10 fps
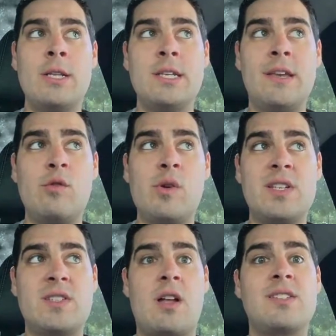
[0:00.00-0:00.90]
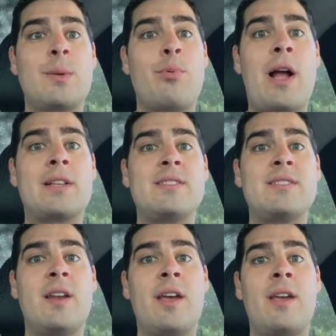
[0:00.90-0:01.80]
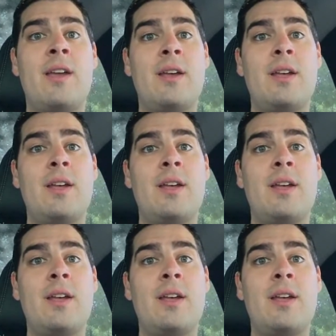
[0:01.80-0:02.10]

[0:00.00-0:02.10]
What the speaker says: to give you his thoughts on practice today.